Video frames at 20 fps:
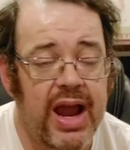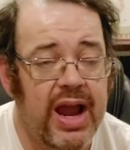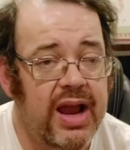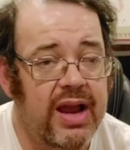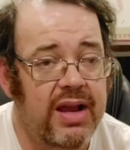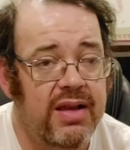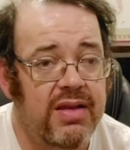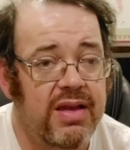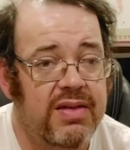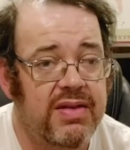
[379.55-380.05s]

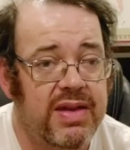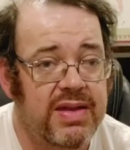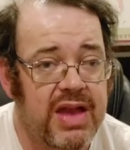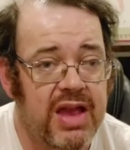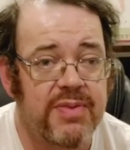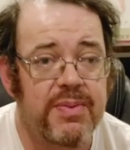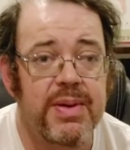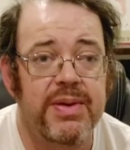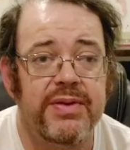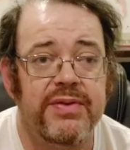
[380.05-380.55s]
And let's say
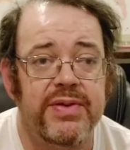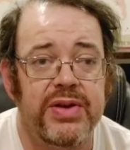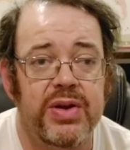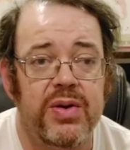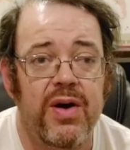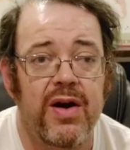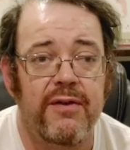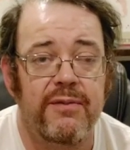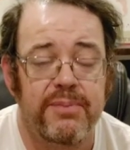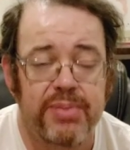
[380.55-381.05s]
that's my
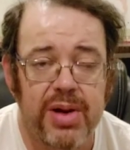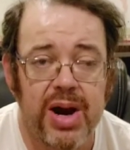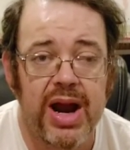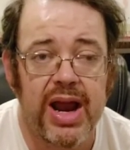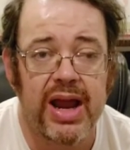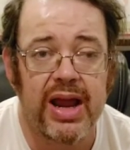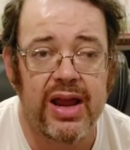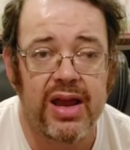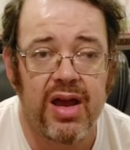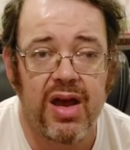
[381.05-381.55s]
review of
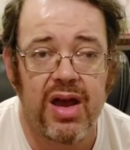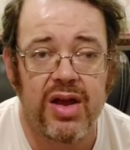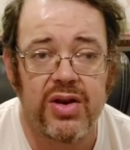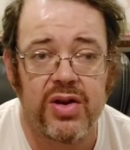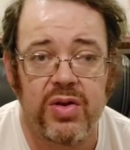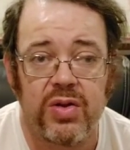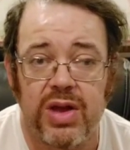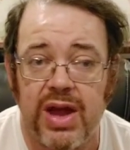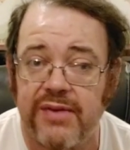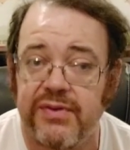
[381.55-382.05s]
Prey on
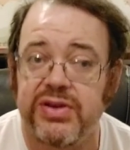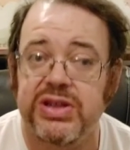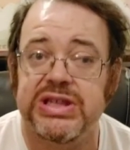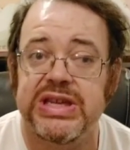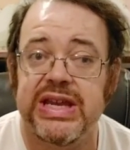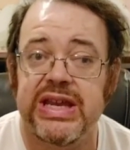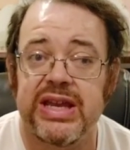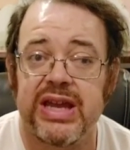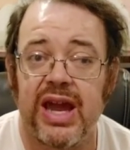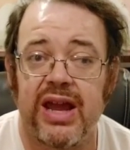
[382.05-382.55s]
Hulu. Have you
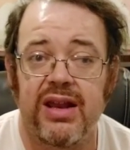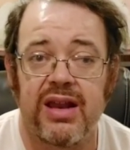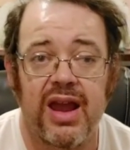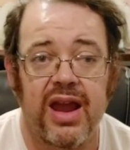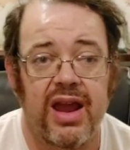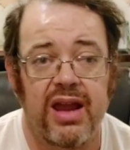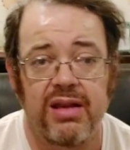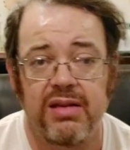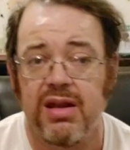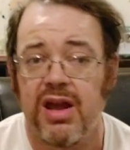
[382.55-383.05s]
seen it yet?
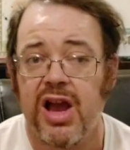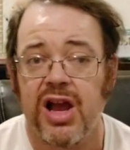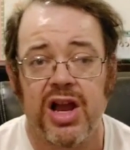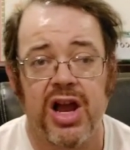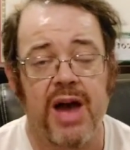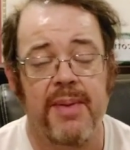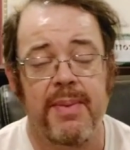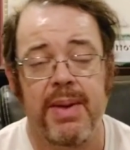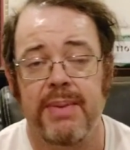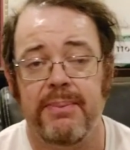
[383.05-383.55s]
And
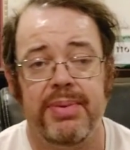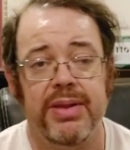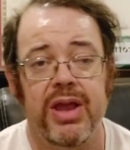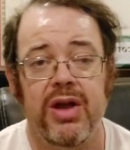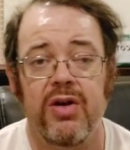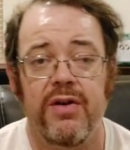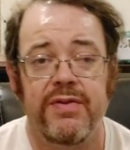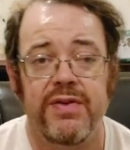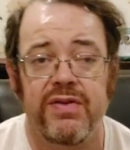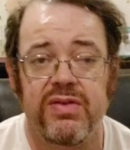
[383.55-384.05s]
comment
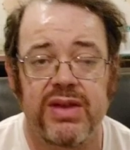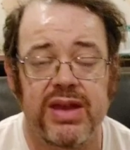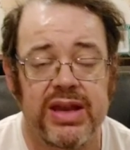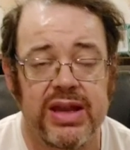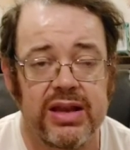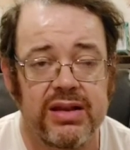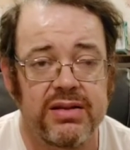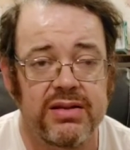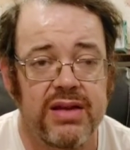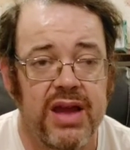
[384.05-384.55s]
below if you've
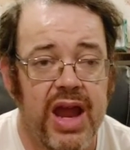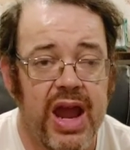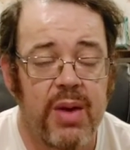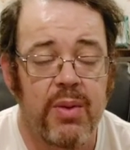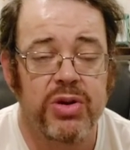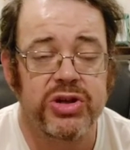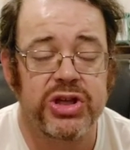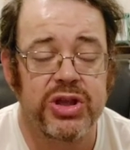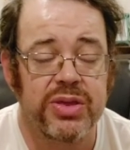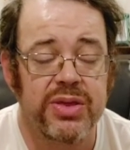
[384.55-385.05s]
seen it
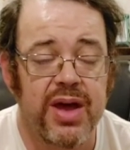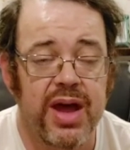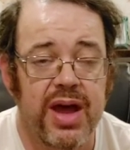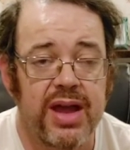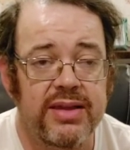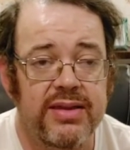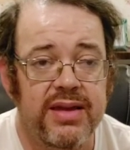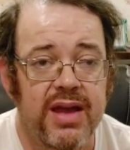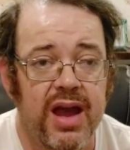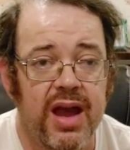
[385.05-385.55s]
and what you
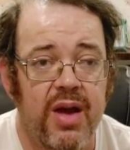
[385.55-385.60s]
thought.